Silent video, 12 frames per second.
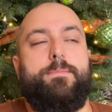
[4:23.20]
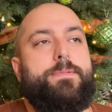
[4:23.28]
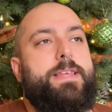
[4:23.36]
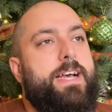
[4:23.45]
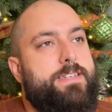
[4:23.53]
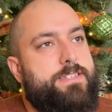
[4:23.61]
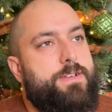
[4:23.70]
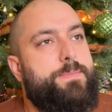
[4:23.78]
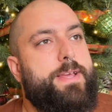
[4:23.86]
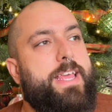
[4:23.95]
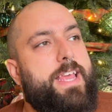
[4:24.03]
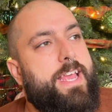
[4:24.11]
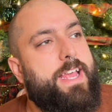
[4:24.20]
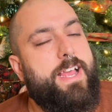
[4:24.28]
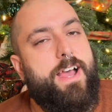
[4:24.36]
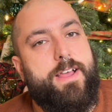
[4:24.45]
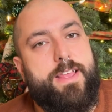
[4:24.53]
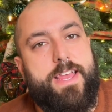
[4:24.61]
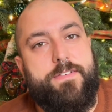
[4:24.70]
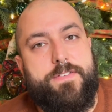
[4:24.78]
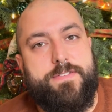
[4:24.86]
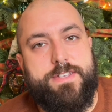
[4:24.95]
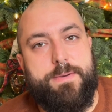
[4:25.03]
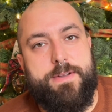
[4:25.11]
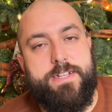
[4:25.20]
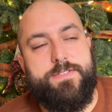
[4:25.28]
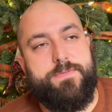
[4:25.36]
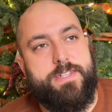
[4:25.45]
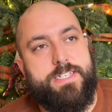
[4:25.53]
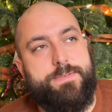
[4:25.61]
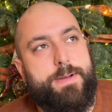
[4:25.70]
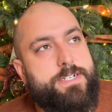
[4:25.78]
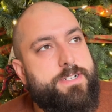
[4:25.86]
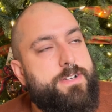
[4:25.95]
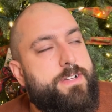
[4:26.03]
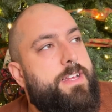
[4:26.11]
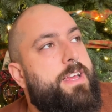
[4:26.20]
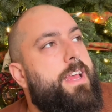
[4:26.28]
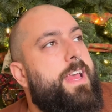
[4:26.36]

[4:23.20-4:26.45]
Yeah, so making a gift for someone is really special.